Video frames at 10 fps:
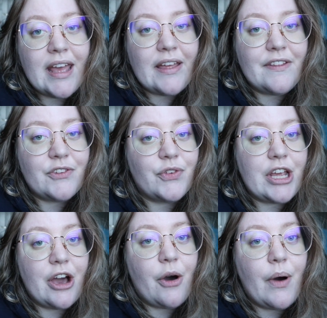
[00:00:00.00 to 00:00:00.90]
In this
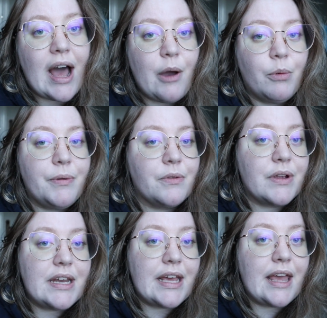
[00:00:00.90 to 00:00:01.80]
video, I will be
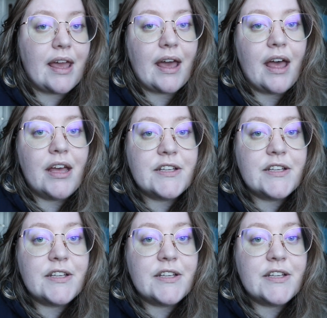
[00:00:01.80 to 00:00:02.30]
reading